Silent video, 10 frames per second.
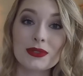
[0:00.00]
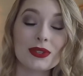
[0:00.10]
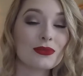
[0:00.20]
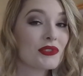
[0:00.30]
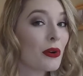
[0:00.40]

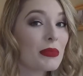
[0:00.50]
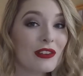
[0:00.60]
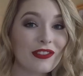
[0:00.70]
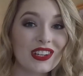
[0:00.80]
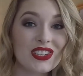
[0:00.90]
So don't be
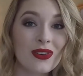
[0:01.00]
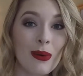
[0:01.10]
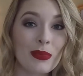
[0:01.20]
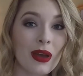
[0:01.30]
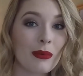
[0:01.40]
afraid to go
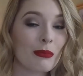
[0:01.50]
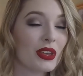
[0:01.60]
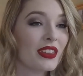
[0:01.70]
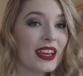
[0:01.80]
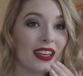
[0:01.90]
up to them and
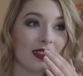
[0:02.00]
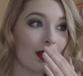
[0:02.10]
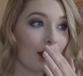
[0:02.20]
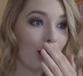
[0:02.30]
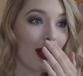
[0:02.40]
be like, you
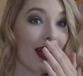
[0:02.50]
know,